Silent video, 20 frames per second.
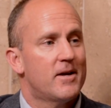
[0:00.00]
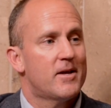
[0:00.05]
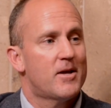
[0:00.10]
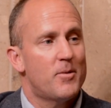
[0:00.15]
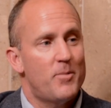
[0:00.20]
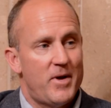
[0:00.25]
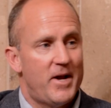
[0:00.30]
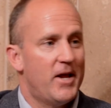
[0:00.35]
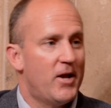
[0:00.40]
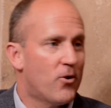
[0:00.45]

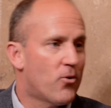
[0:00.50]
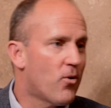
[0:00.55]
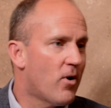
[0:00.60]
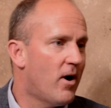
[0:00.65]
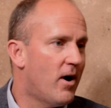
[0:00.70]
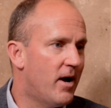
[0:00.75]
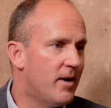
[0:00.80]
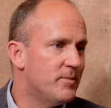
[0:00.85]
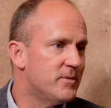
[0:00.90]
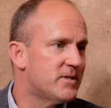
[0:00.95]
committing
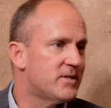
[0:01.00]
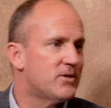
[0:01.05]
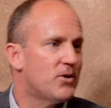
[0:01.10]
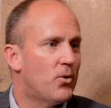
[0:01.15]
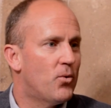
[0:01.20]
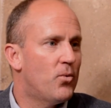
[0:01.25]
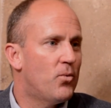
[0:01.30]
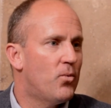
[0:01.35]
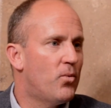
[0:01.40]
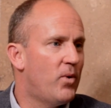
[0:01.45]
crimes,
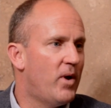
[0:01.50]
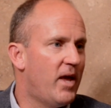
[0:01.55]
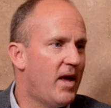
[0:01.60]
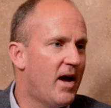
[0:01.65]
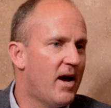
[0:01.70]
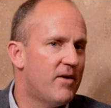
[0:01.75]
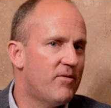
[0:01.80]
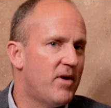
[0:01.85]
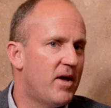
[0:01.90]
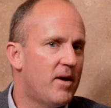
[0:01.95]
so we
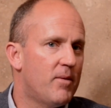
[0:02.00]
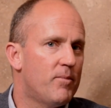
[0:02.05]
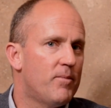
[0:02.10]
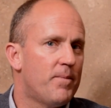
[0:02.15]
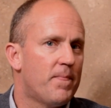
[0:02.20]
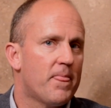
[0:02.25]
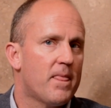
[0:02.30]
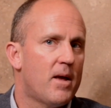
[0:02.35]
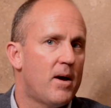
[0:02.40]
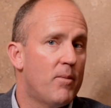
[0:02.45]
have a
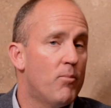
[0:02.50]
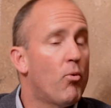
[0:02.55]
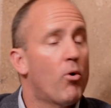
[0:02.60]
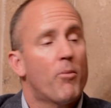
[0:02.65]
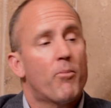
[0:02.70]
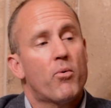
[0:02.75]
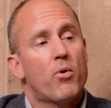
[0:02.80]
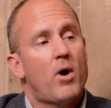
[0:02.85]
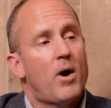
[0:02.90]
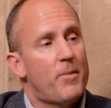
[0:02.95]
more
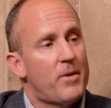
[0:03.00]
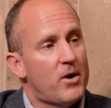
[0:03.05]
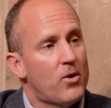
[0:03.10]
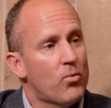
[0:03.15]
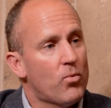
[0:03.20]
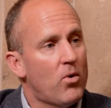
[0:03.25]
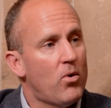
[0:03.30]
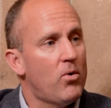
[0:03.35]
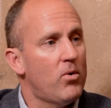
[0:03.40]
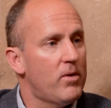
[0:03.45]
prominent
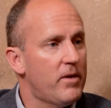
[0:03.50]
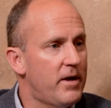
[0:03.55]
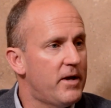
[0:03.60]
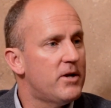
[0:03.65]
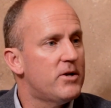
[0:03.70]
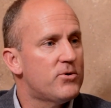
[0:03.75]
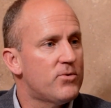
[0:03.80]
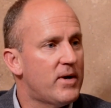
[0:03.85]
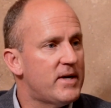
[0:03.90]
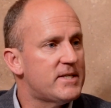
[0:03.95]
role
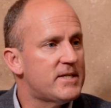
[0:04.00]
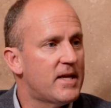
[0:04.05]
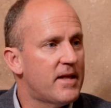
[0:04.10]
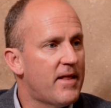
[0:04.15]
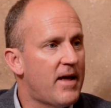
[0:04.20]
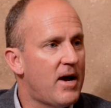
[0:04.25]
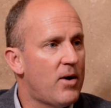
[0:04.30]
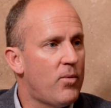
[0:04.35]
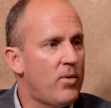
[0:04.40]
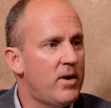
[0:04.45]
in addressing
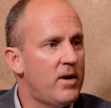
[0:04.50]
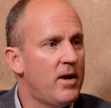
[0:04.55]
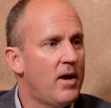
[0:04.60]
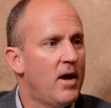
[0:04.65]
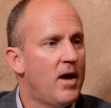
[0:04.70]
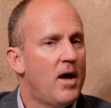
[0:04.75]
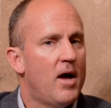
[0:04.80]
that one,